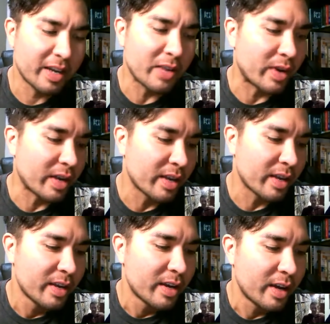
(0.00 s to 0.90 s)
Anyway,
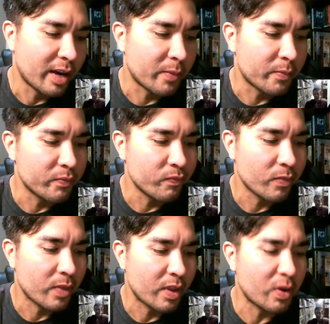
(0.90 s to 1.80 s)
um,
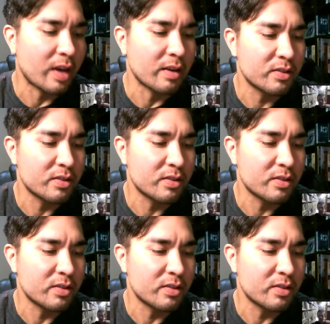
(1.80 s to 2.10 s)
okay.